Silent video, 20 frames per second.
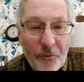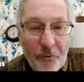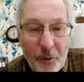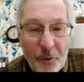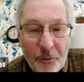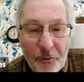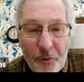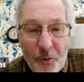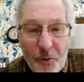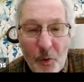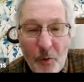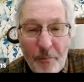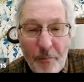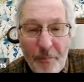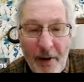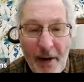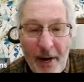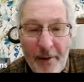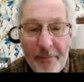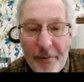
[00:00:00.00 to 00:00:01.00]
So it's
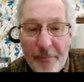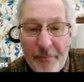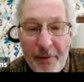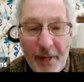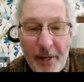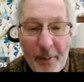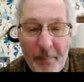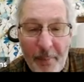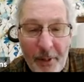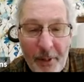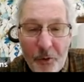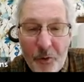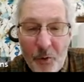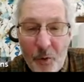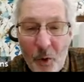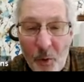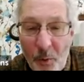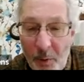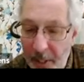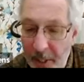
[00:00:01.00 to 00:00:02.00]
205 divided by
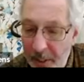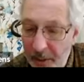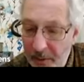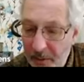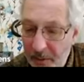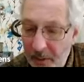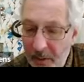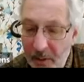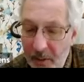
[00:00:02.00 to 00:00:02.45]
208